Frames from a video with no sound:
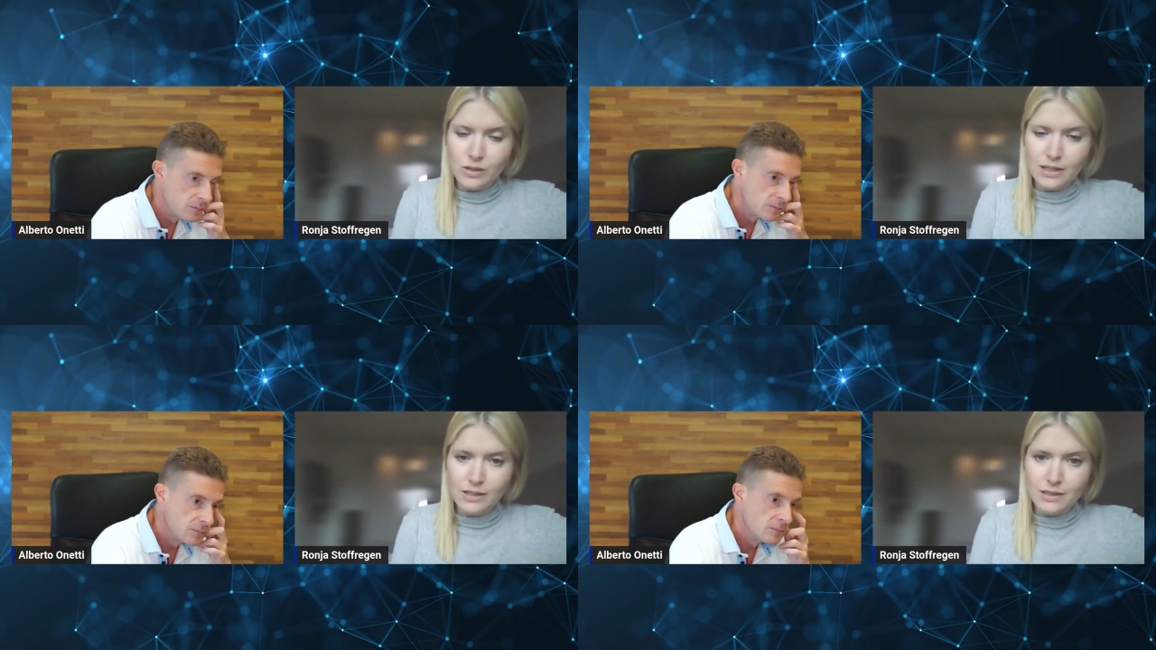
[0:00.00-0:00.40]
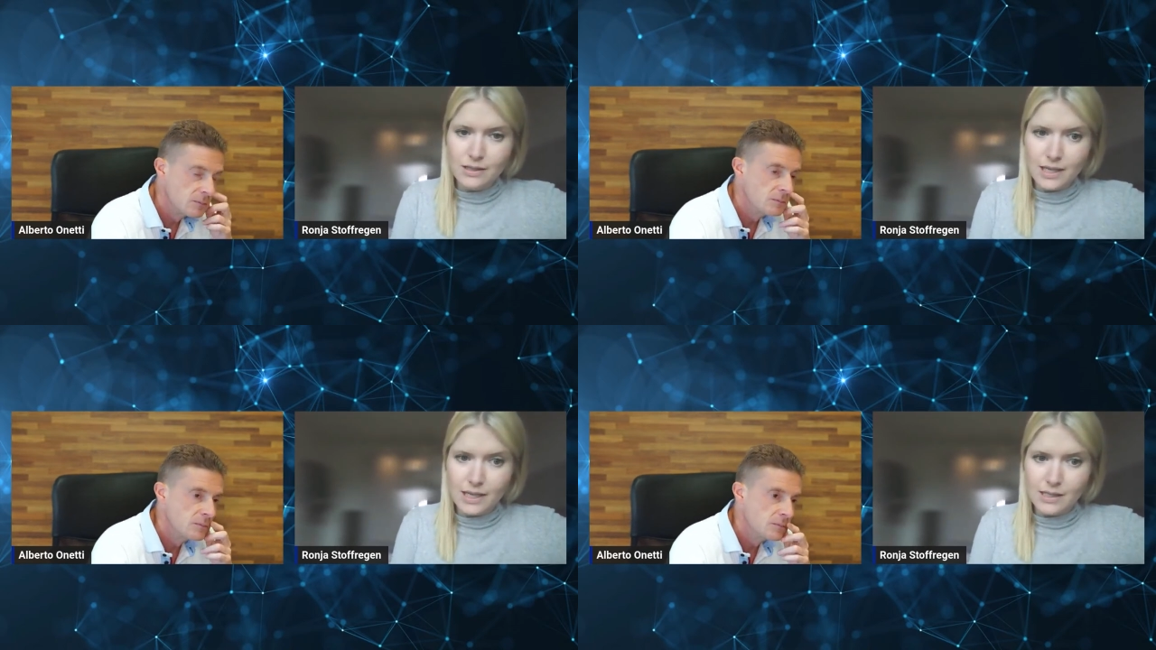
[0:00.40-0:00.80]
Speaker 1: we
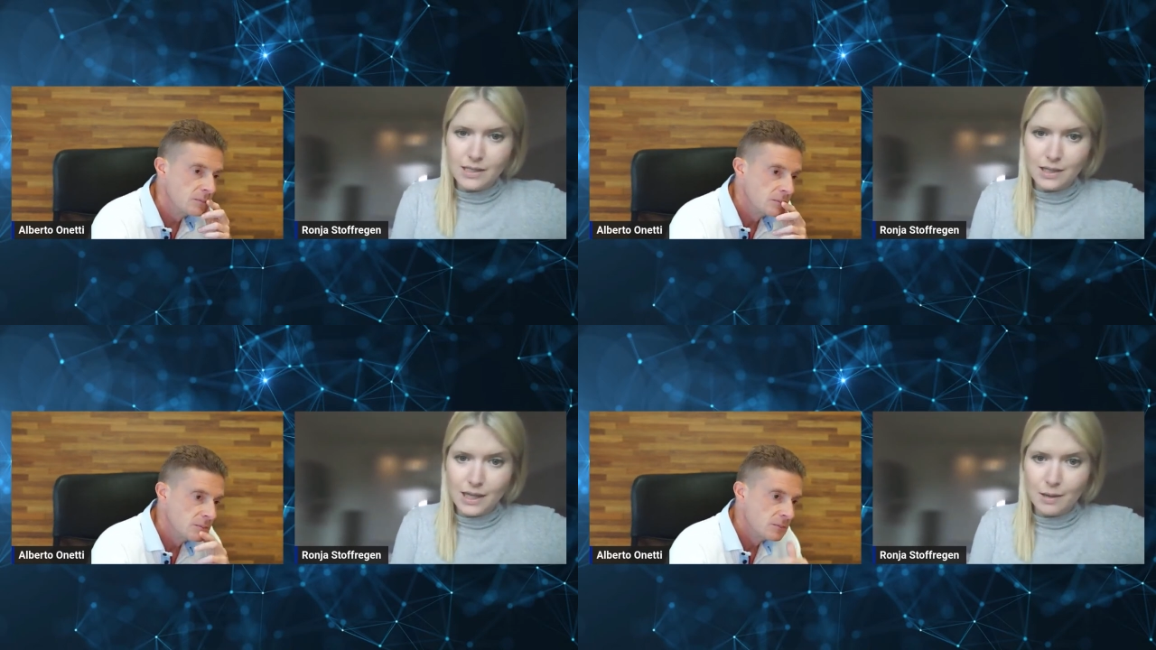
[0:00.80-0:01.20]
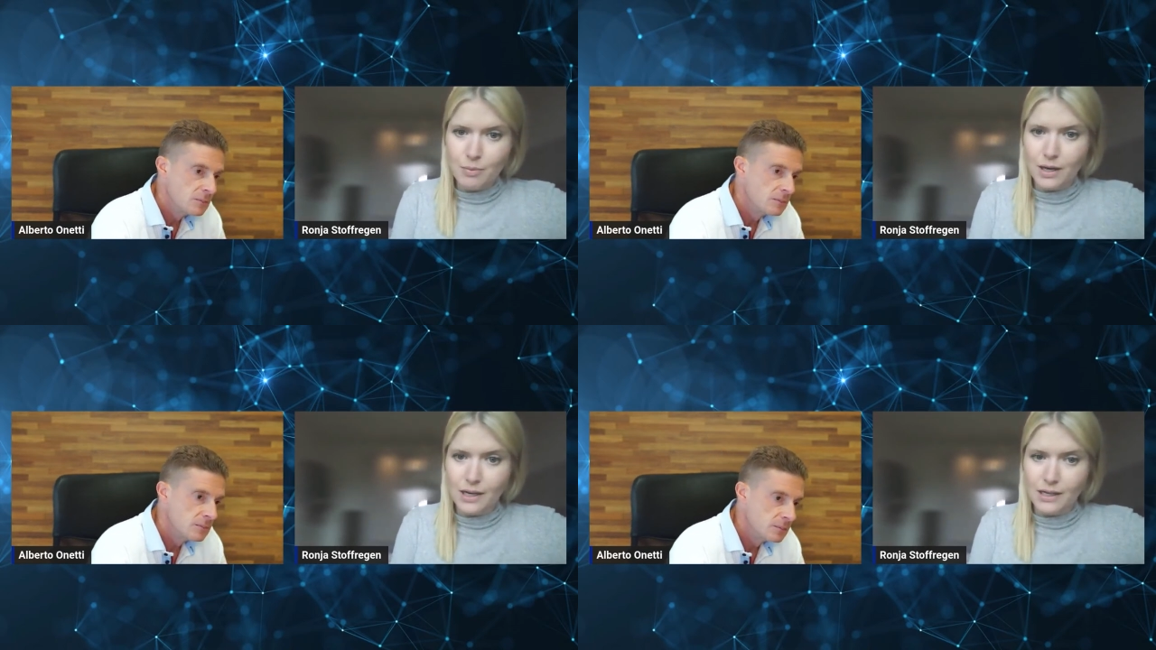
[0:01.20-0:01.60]
set
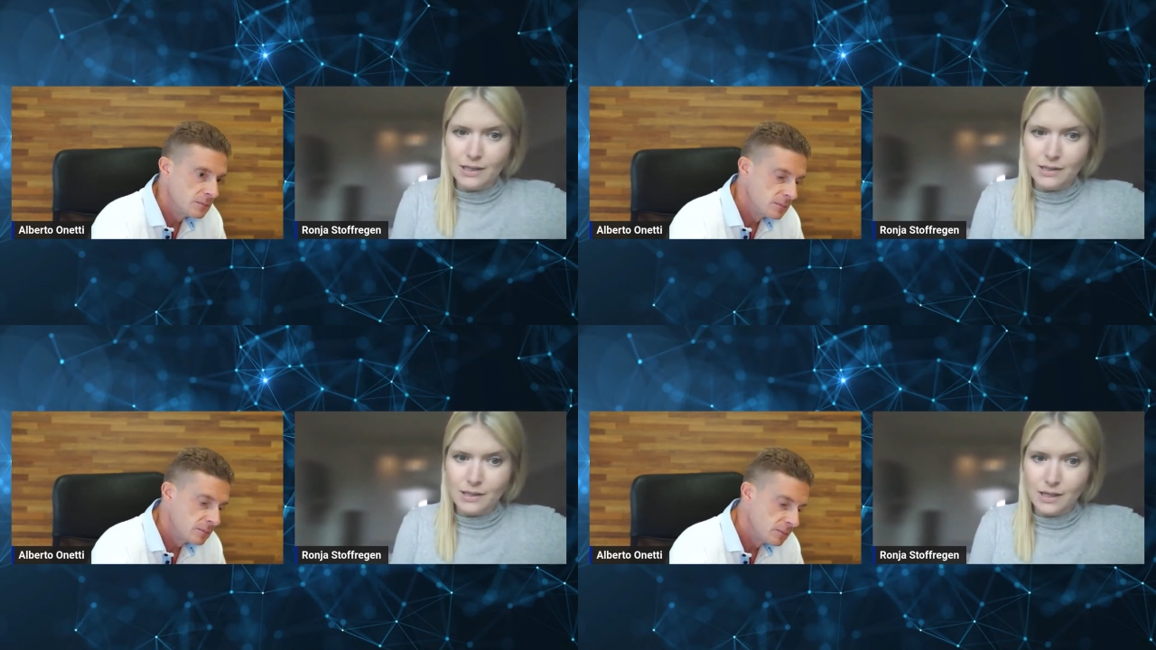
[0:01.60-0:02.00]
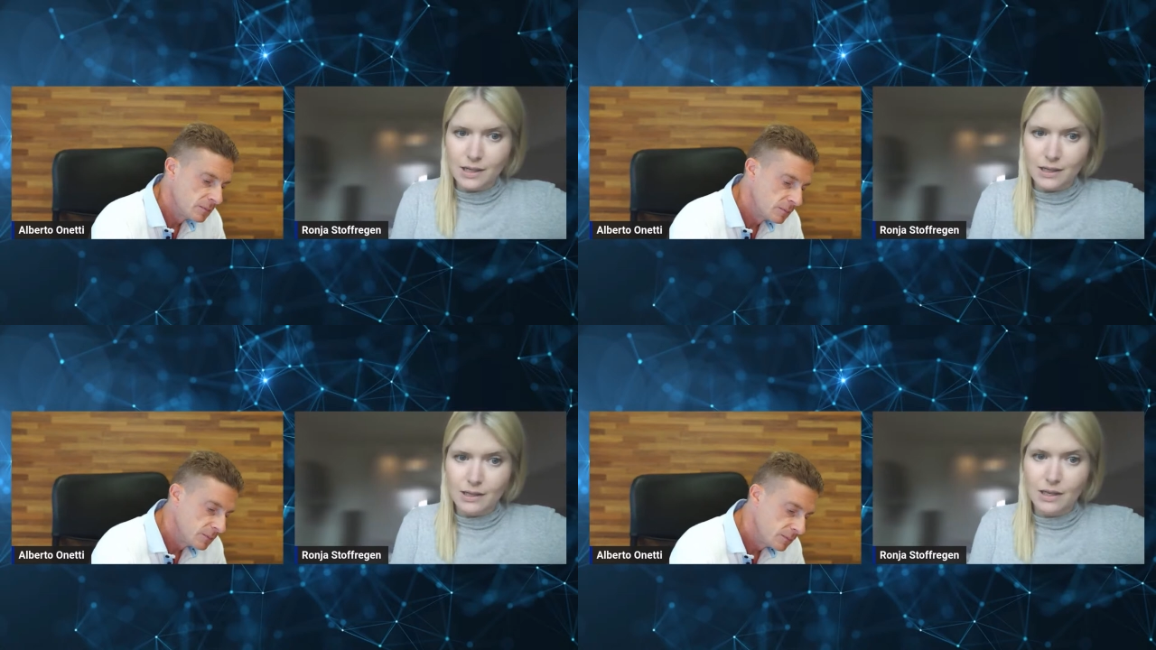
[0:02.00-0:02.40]
KPIs that
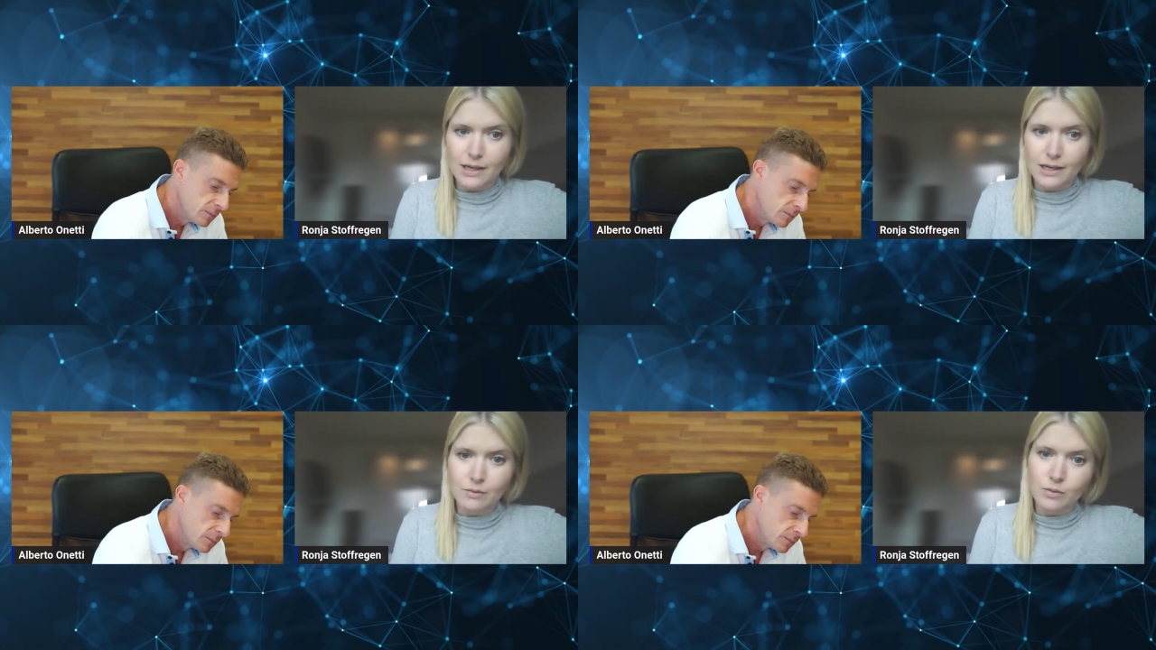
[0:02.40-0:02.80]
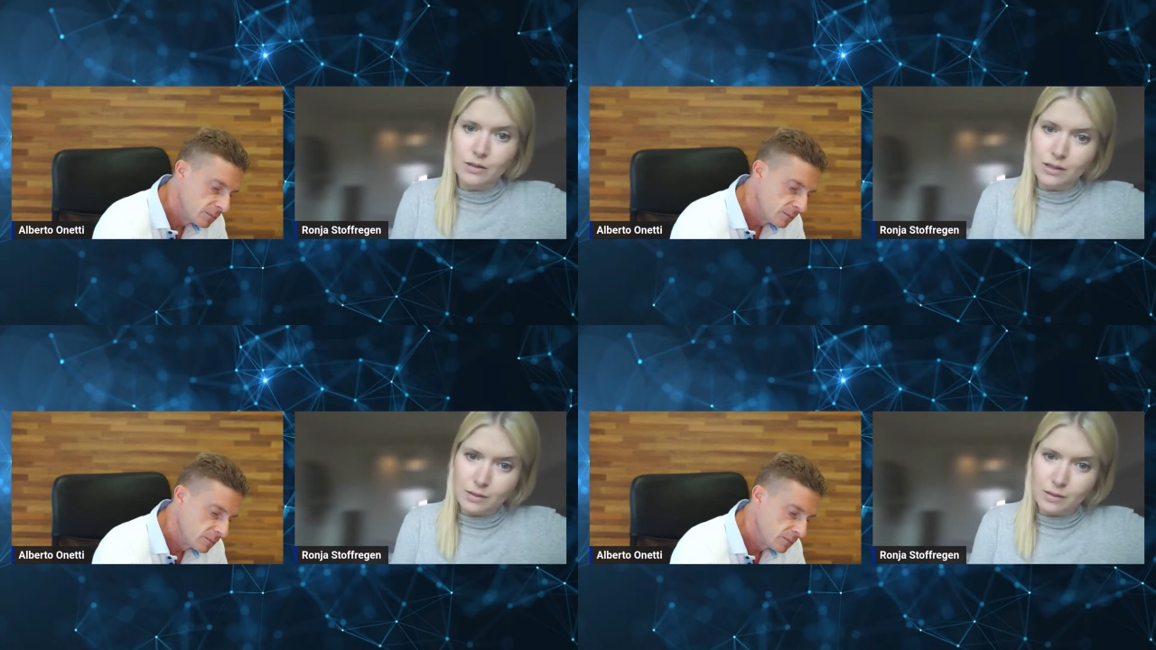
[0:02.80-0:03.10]
are aligned with